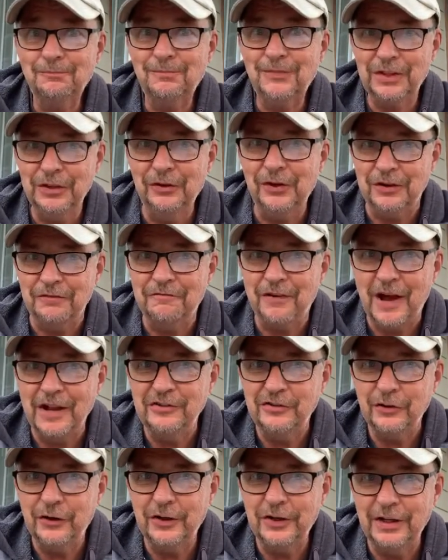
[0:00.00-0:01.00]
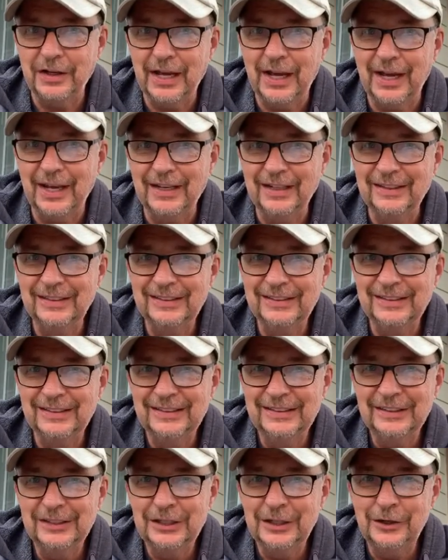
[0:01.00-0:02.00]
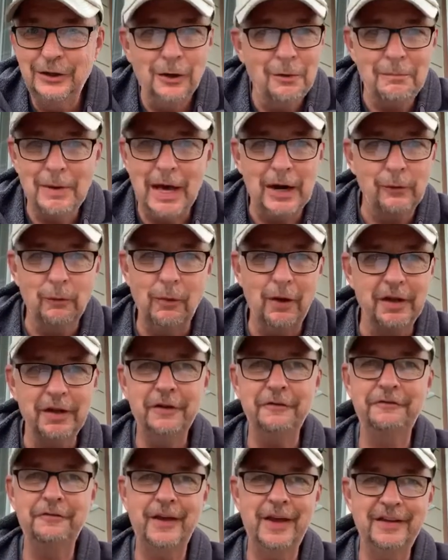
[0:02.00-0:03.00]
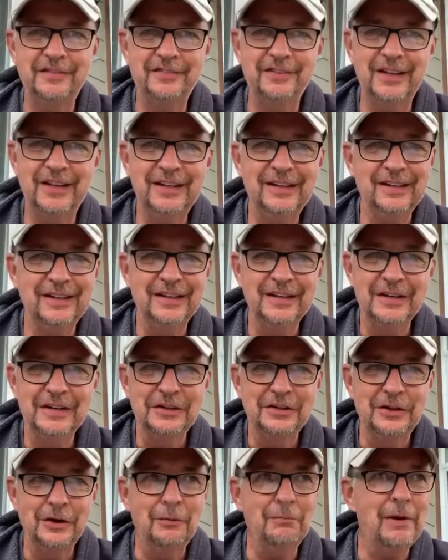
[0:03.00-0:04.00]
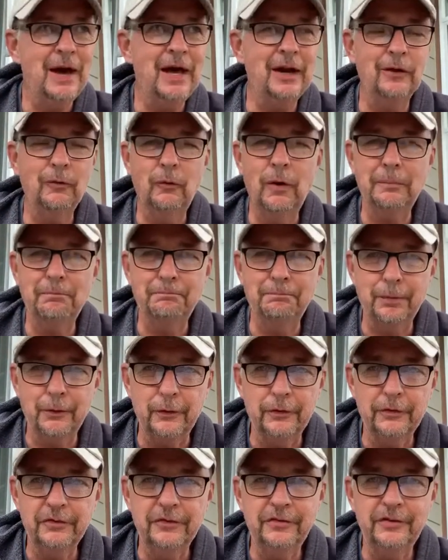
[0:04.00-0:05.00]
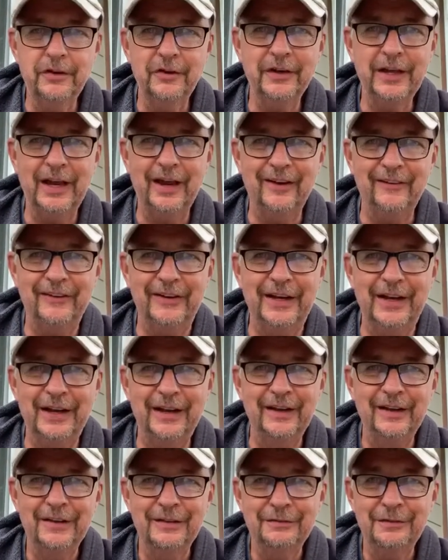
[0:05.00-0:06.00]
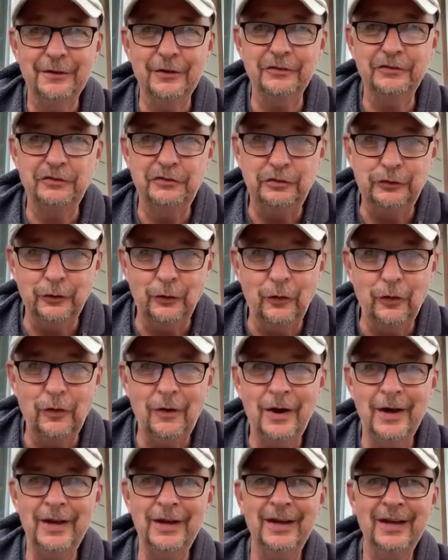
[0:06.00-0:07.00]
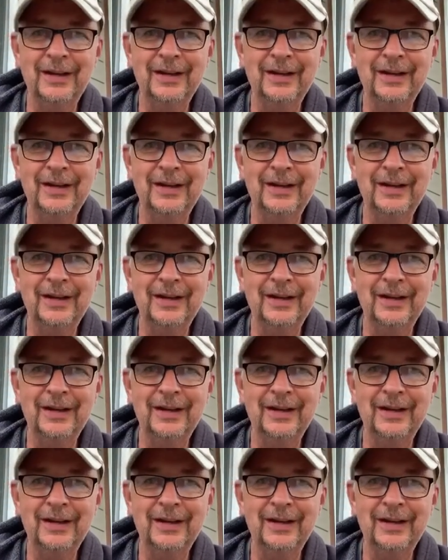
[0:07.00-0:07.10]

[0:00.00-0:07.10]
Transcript: you can find joy today. No matter what you're facing, no matter what burdens you're carrying, there's joy